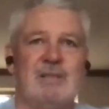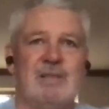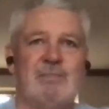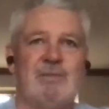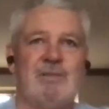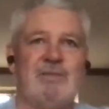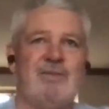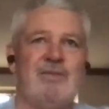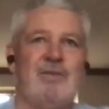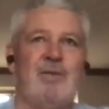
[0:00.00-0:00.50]
and
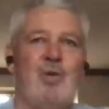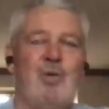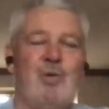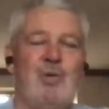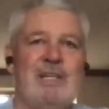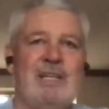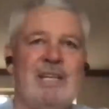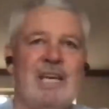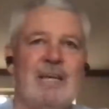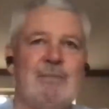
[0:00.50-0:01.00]
before we
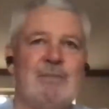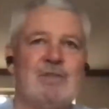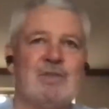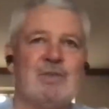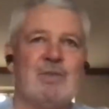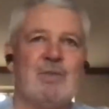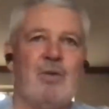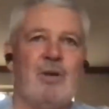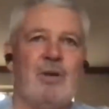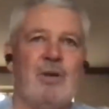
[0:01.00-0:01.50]
named the
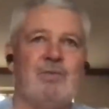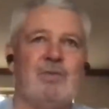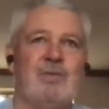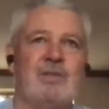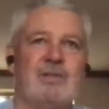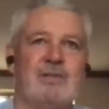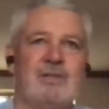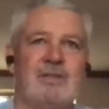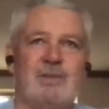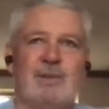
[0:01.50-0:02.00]
squad with
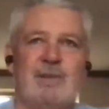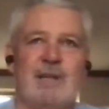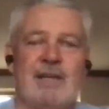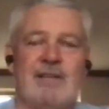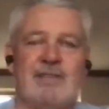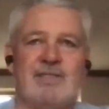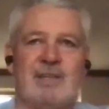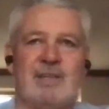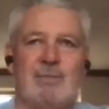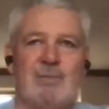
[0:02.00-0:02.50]
to
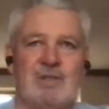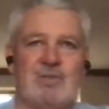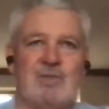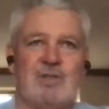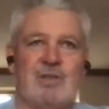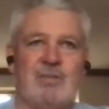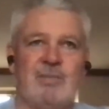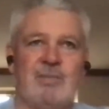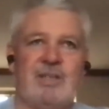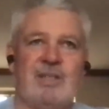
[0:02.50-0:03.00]
announce him, which would
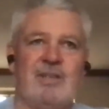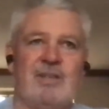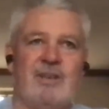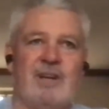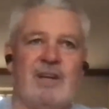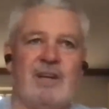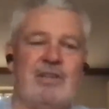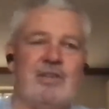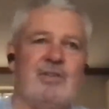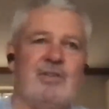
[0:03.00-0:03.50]
have been
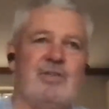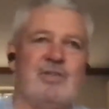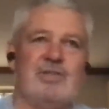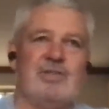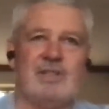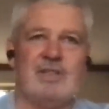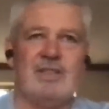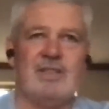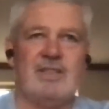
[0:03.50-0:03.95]
great news,